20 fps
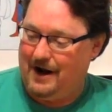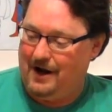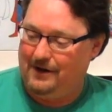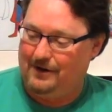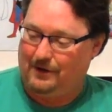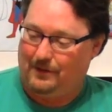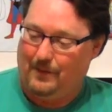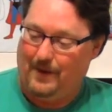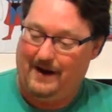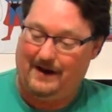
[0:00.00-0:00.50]

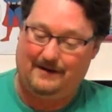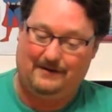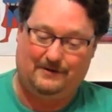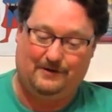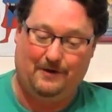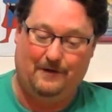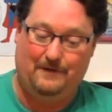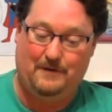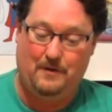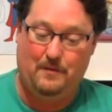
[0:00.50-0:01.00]
colorways.
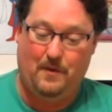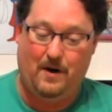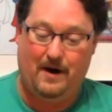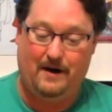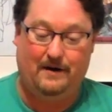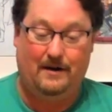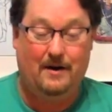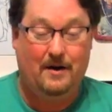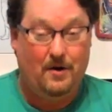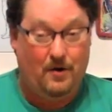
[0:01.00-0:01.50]
So if you
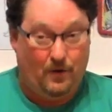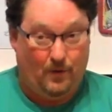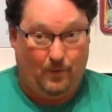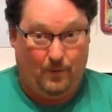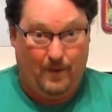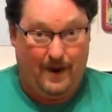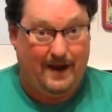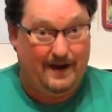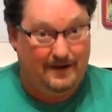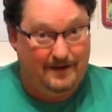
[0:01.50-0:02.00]
want
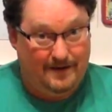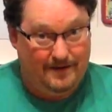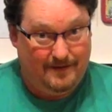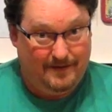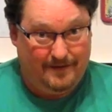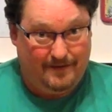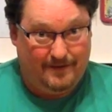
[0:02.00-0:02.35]
red